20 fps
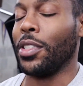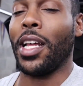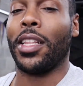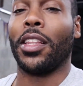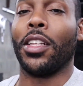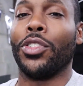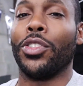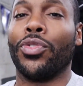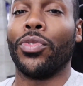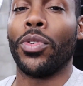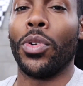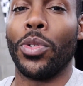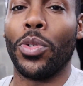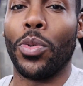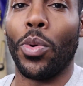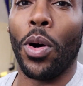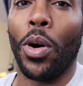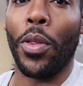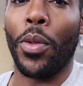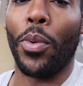Let the drill
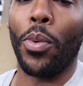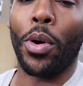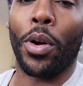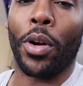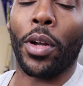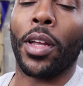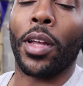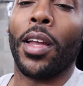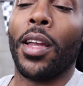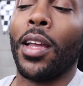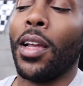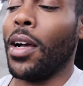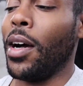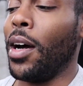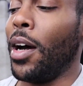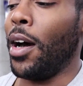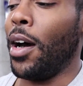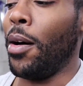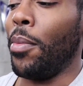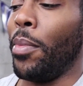do all the work,
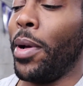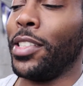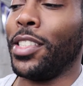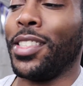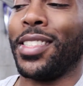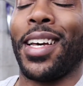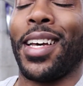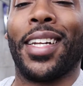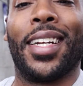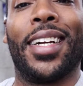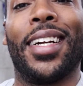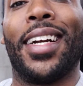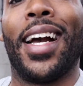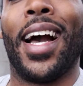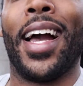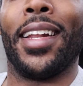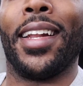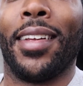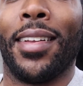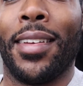and just kind of
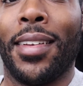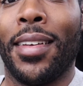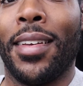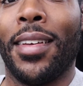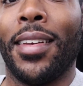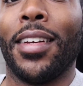guide it.